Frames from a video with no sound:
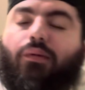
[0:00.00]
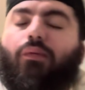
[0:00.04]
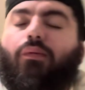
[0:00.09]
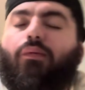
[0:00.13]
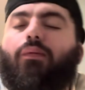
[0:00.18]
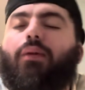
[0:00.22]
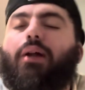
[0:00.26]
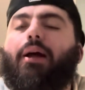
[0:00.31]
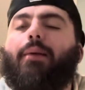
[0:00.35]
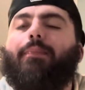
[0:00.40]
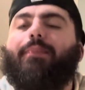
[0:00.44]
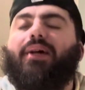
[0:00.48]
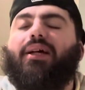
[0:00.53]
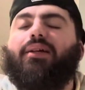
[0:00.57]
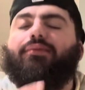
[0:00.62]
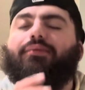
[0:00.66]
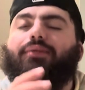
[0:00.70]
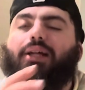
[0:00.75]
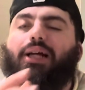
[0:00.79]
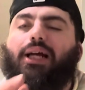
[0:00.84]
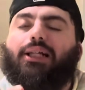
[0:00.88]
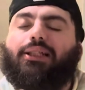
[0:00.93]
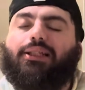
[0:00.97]
Rap House
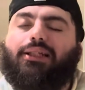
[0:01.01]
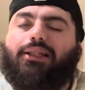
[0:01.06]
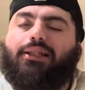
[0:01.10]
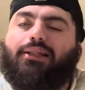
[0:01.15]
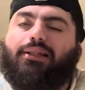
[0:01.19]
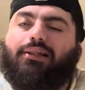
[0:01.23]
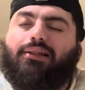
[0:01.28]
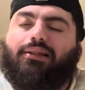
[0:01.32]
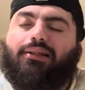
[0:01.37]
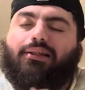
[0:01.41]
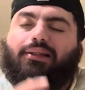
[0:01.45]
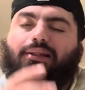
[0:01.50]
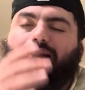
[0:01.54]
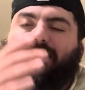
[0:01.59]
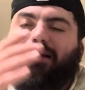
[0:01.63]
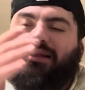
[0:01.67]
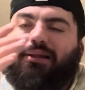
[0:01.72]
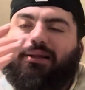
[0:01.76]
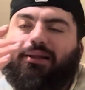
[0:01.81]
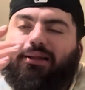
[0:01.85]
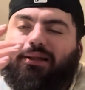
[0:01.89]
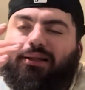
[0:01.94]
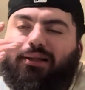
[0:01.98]
Reactions.
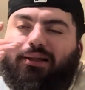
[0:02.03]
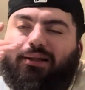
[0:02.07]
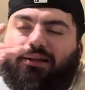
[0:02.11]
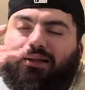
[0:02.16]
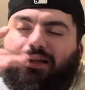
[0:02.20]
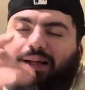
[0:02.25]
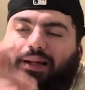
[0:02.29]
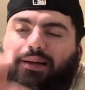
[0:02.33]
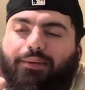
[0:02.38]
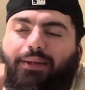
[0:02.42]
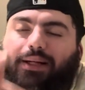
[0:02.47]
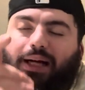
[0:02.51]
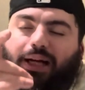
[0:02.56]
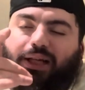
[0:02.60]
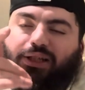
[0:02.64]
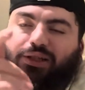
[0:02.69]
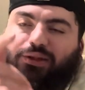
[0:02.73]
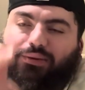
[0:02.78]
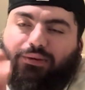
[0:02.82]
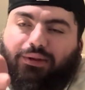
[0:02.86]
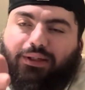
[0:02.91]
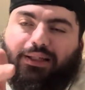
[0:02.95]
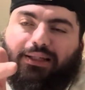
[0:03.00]
Today we got
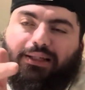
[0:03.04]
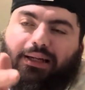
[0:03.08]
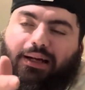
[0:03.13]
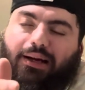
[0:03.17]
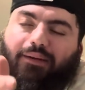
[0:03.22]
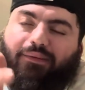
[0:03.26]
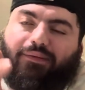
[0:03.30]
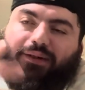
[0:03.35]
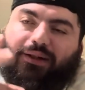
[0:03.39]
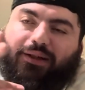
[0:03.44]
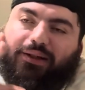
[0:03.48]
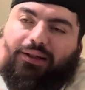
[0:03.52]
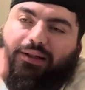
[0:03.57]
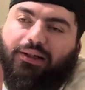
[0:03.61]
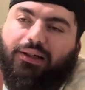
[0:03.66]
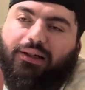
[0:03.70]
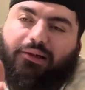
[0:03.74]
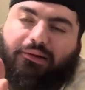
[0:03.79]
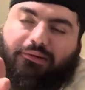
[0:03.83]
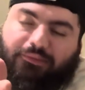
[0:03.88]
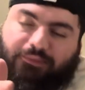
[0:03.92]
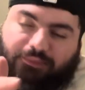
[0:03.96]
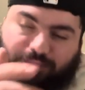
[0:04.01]
story time for y'all.